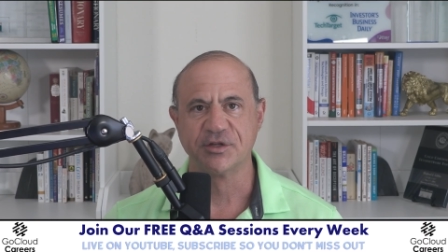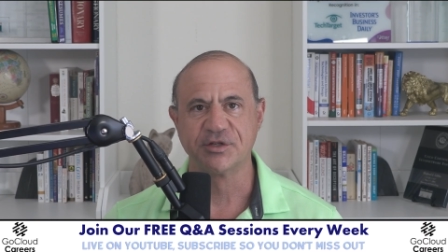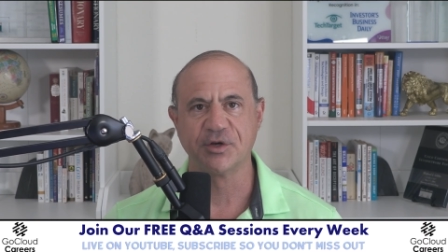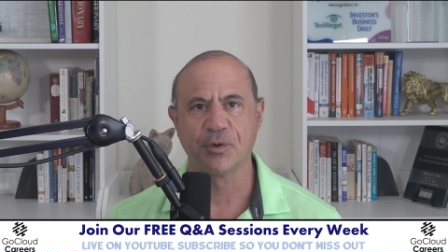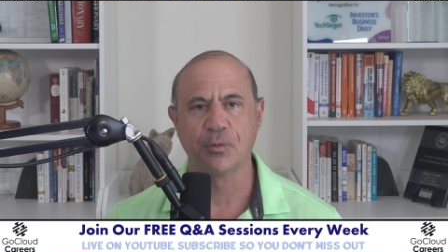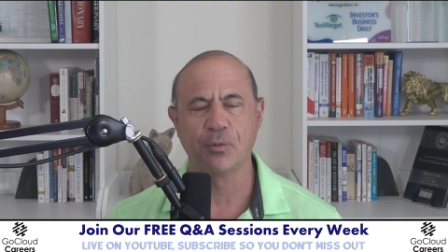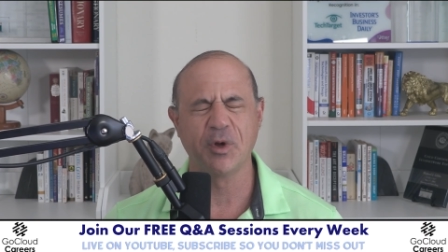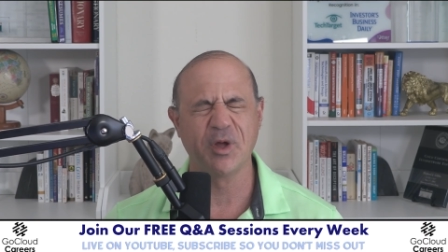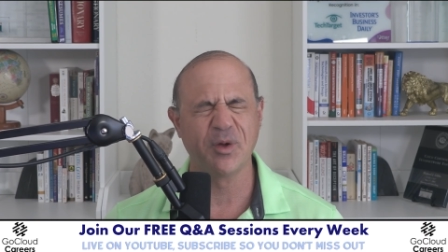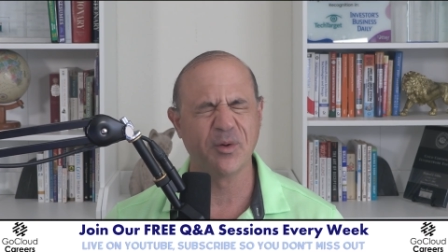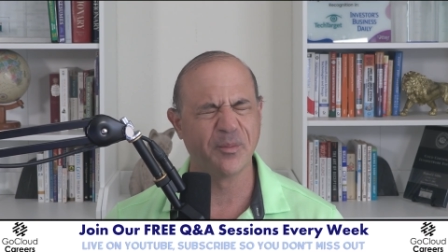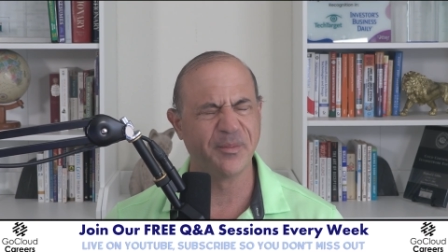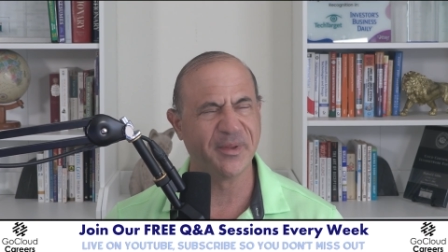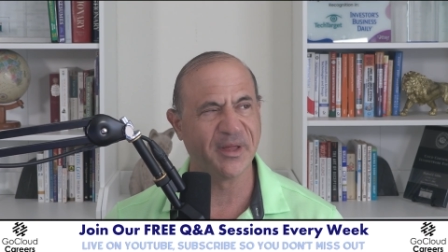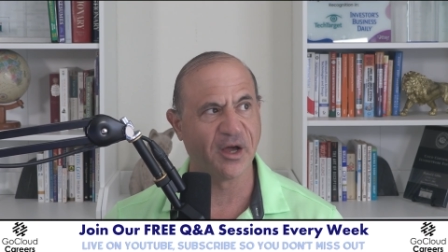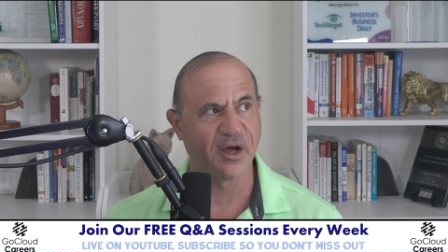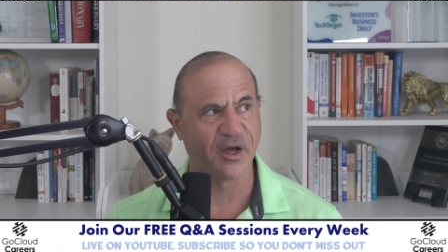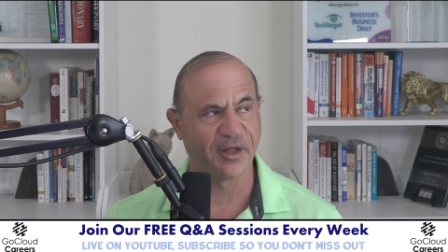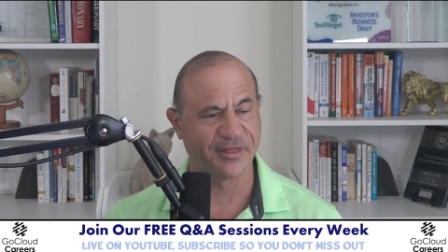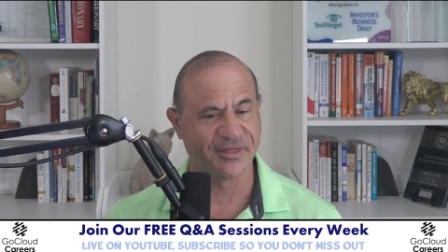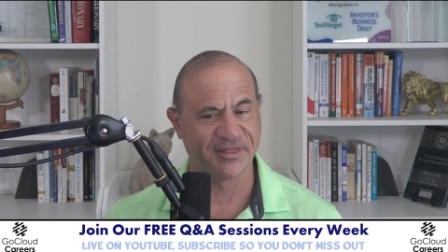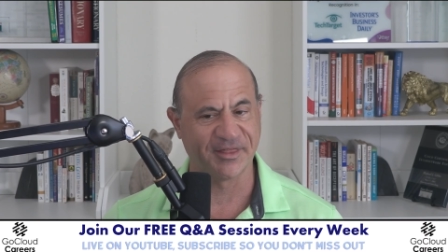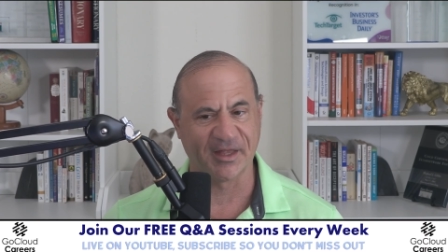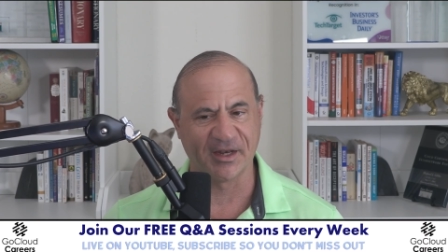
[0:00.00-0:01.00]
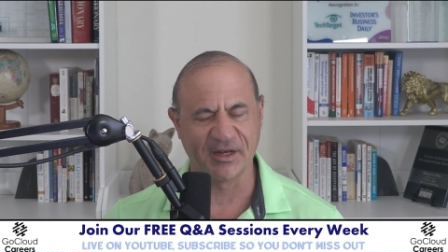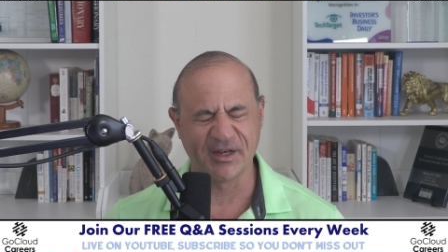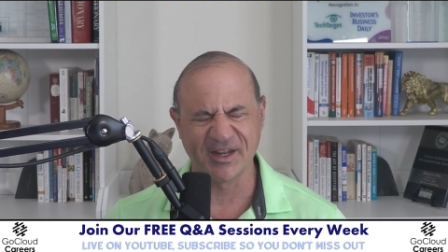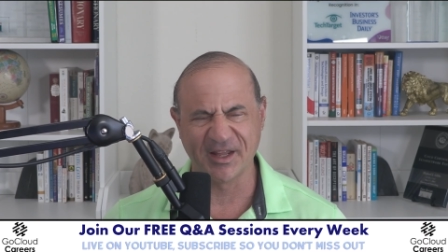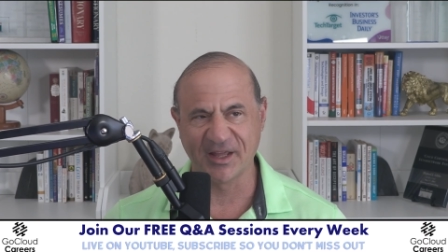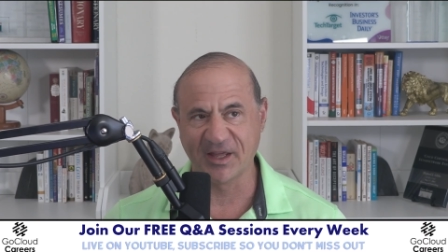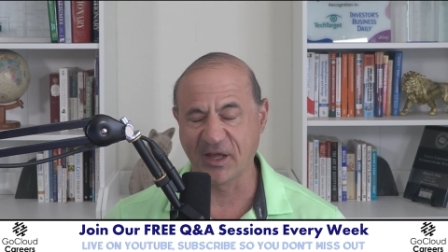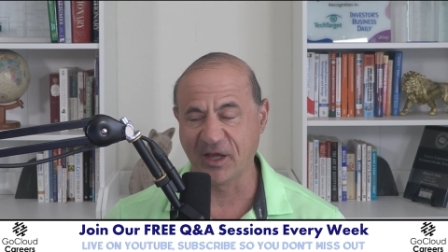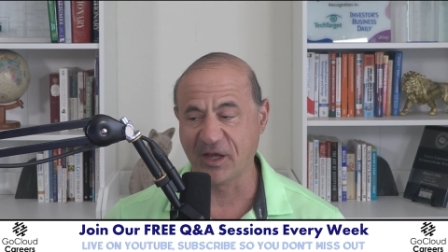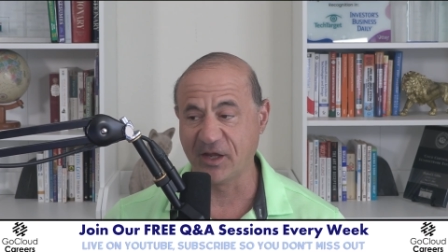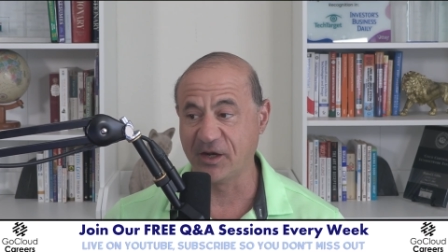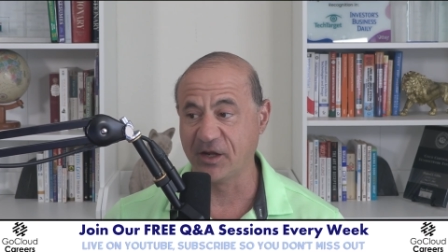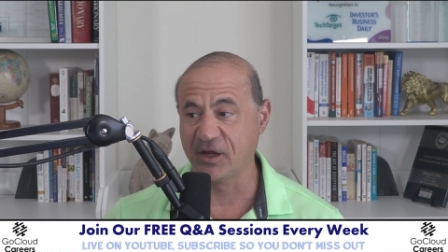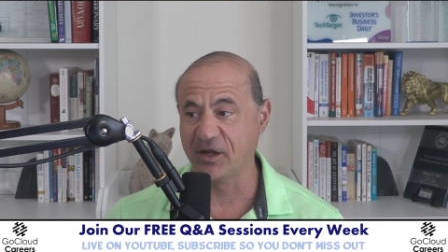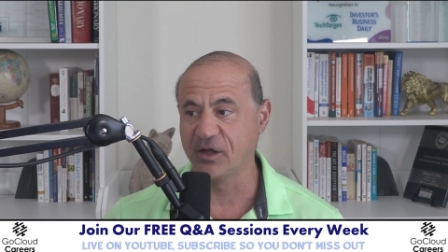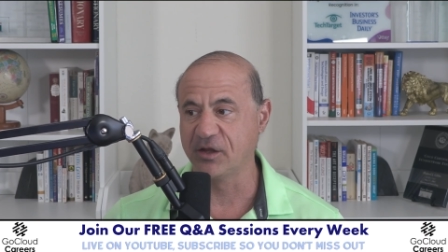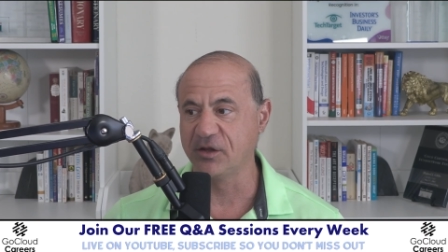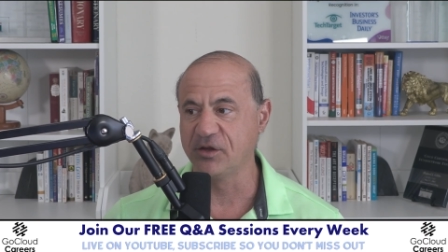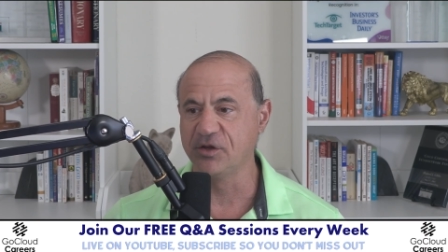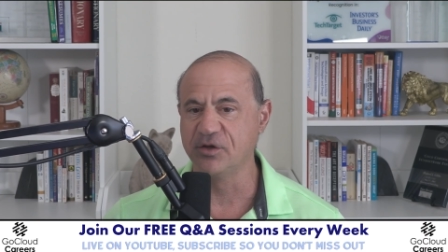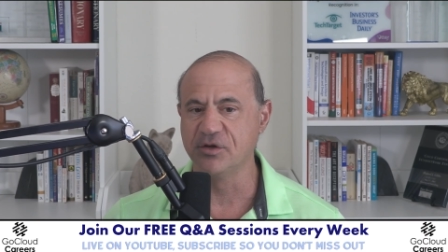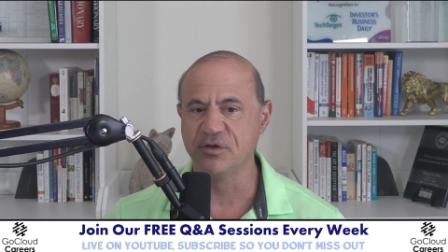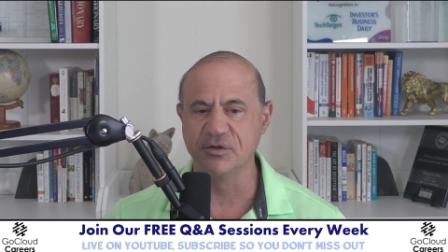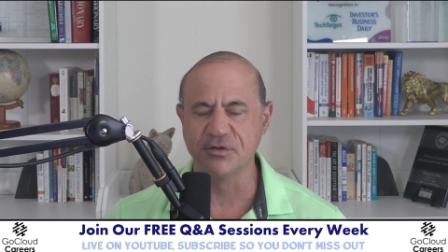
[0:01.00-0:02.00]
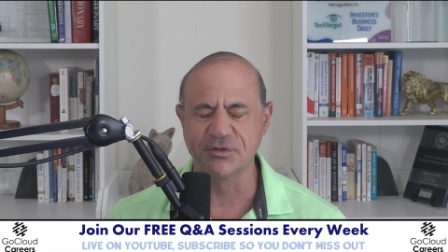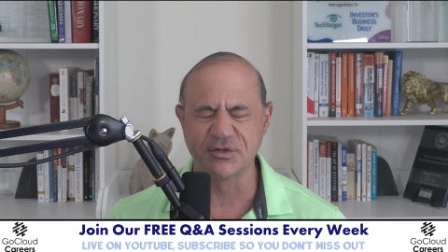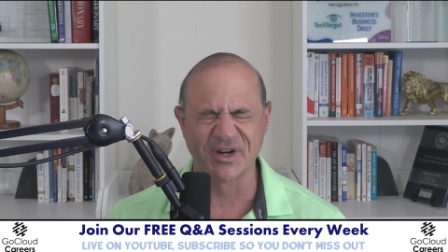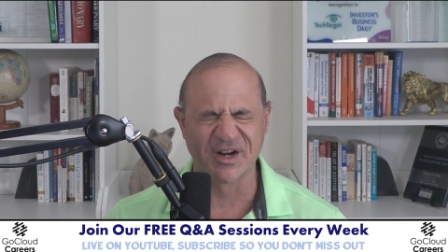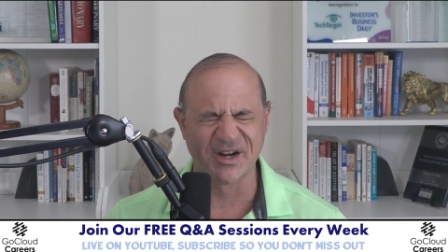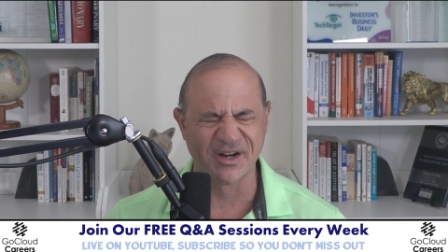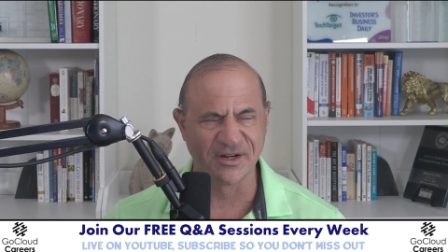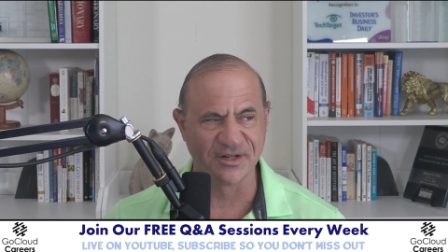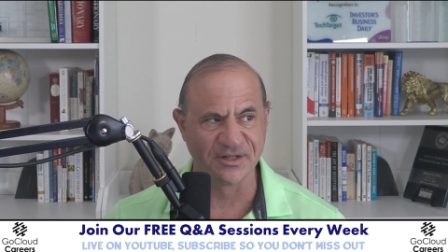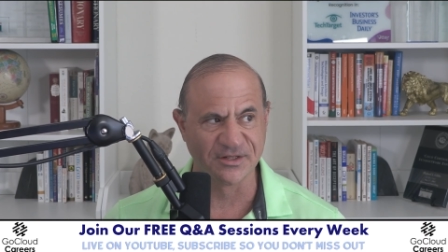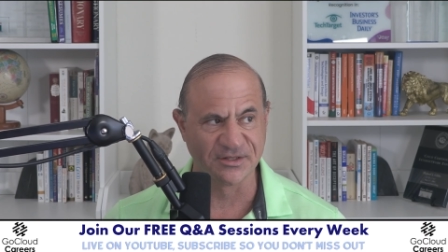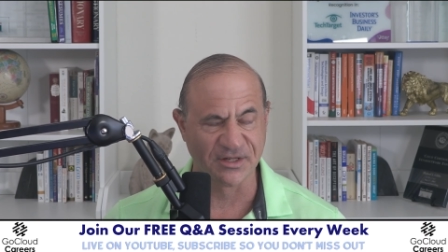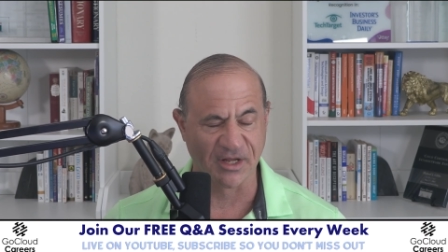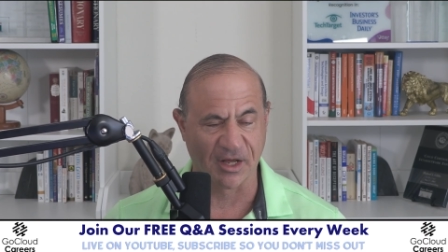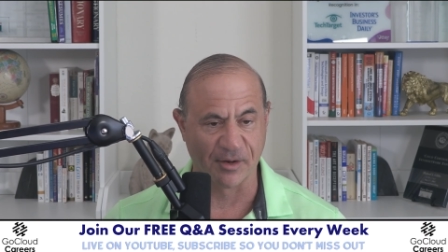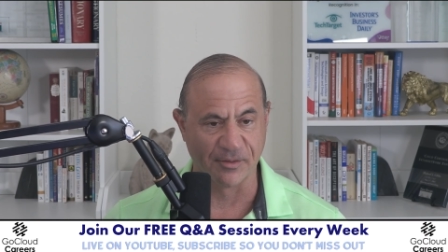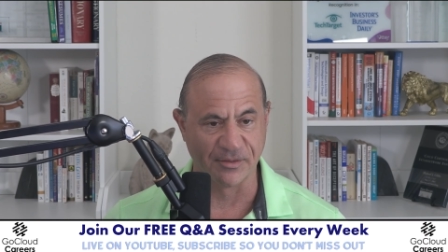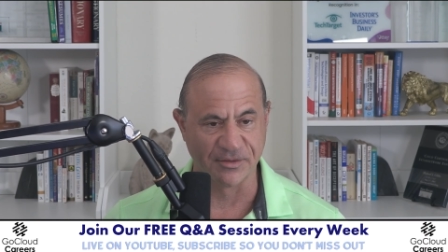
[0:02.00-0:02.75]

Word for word: So we will be authenticating users,